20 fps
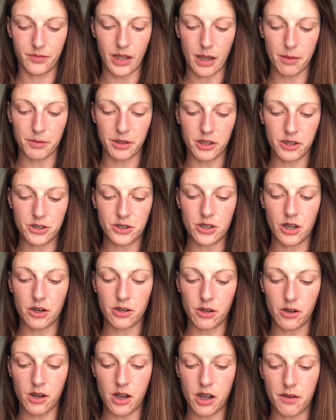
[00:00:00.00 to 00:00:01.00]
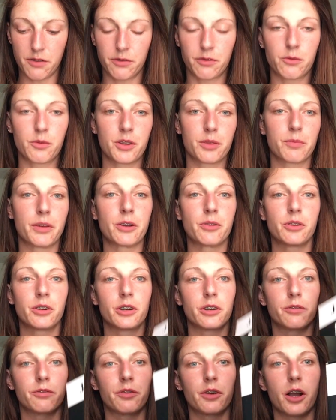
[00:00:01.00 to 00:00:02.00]
I'm going to start off with my
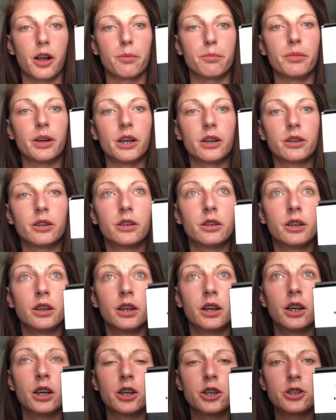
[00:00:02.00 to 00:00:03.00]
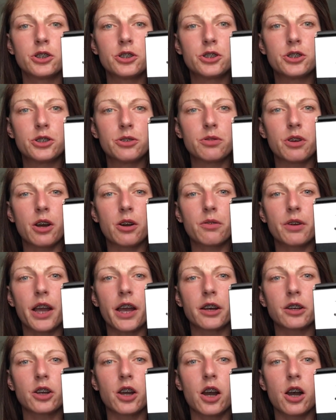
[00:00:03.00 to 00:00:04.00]
order from Juno
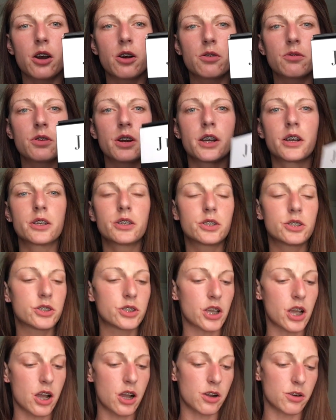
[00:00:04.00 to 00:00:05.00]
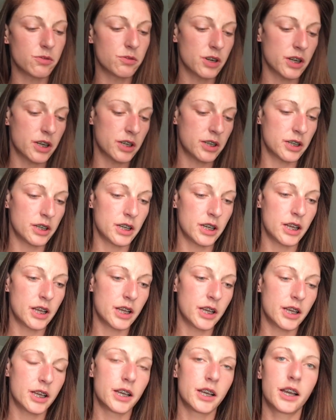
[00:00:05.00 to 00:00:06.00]
Co. So
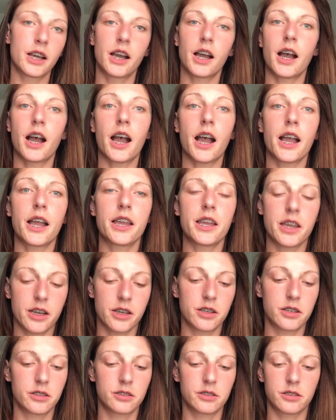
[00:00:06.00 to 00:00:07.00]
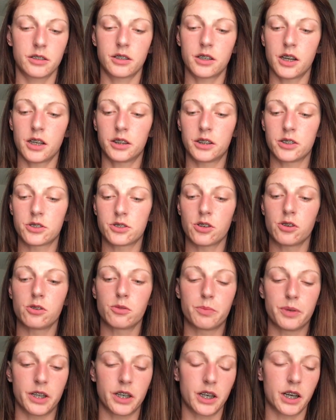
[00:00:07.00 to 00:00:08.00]
I cut this
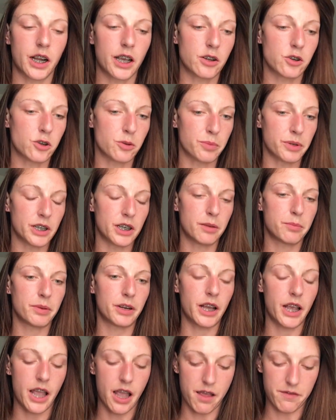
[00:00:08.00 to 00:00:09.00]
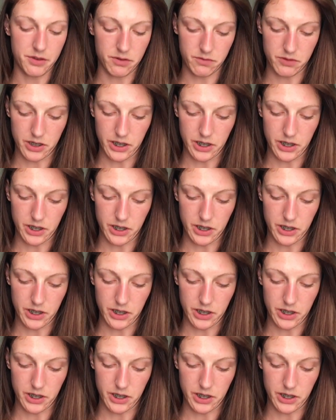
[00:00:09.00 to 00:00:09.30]
open and I opened it, but I haven't